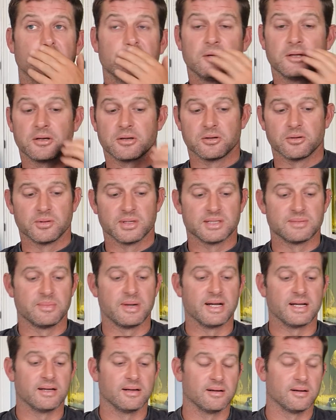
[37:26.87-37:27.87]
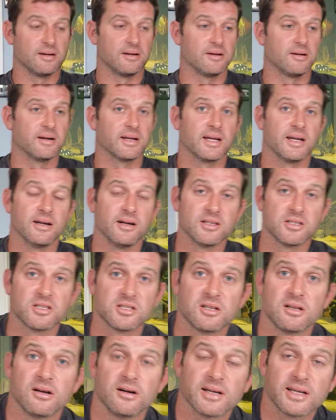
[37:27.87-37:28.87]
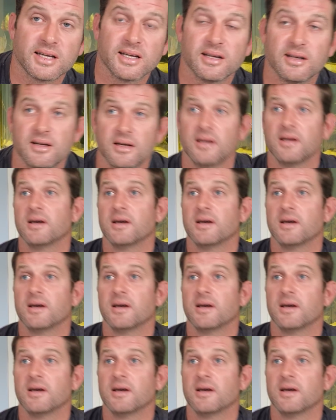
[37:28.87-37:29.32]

You can always make, I like it, I just like it.